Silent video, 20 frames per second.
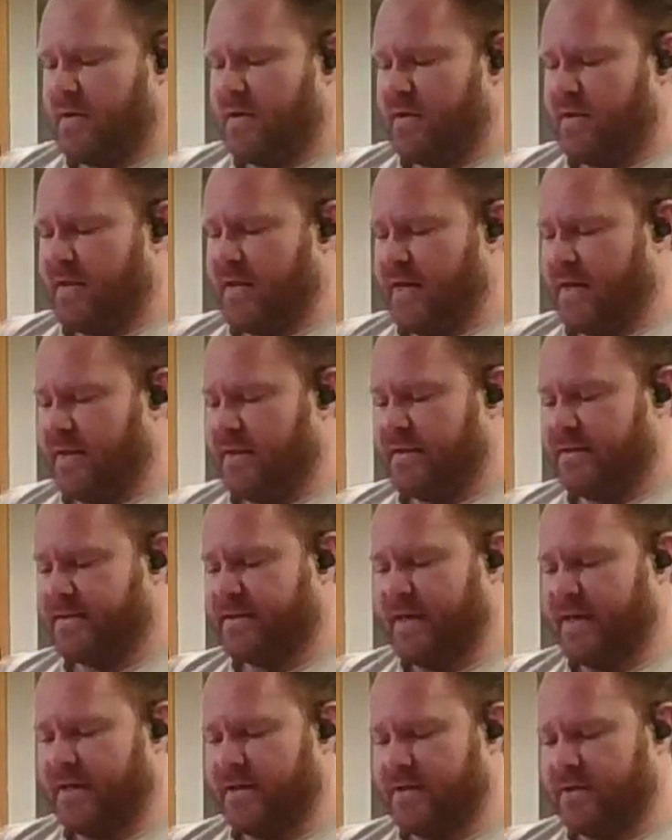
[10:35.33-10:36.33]
then the
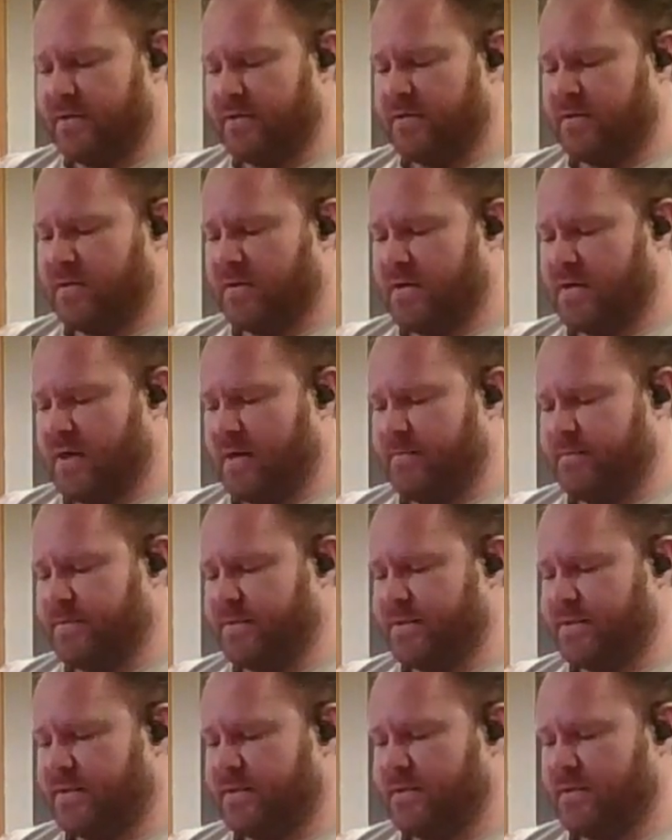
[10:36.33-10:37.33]
skin
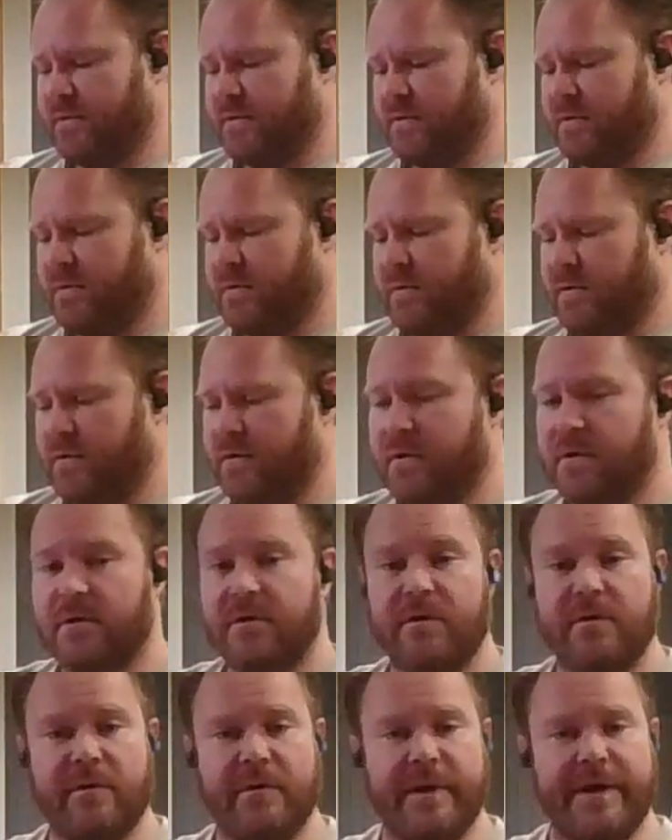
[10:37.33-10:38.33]
comes
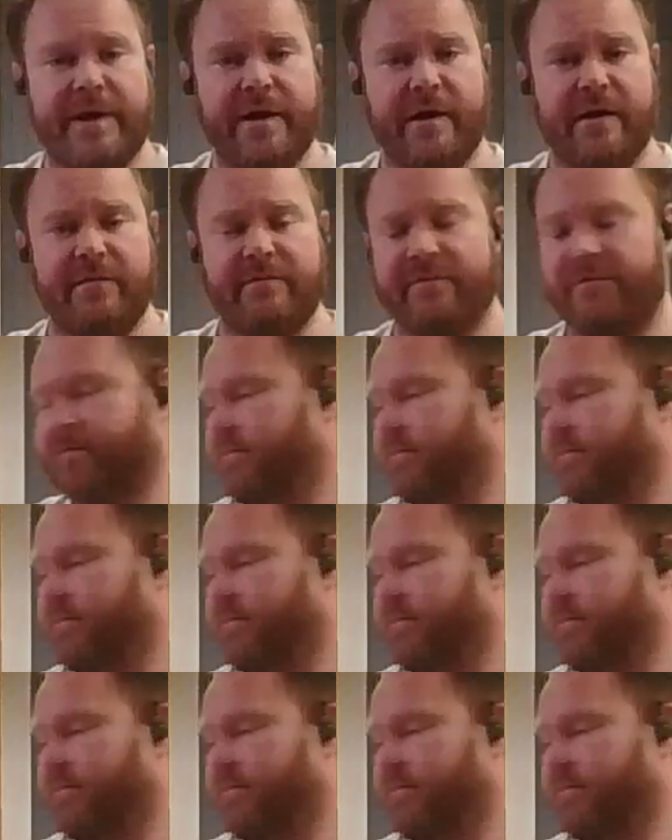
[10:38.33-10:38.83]
right off.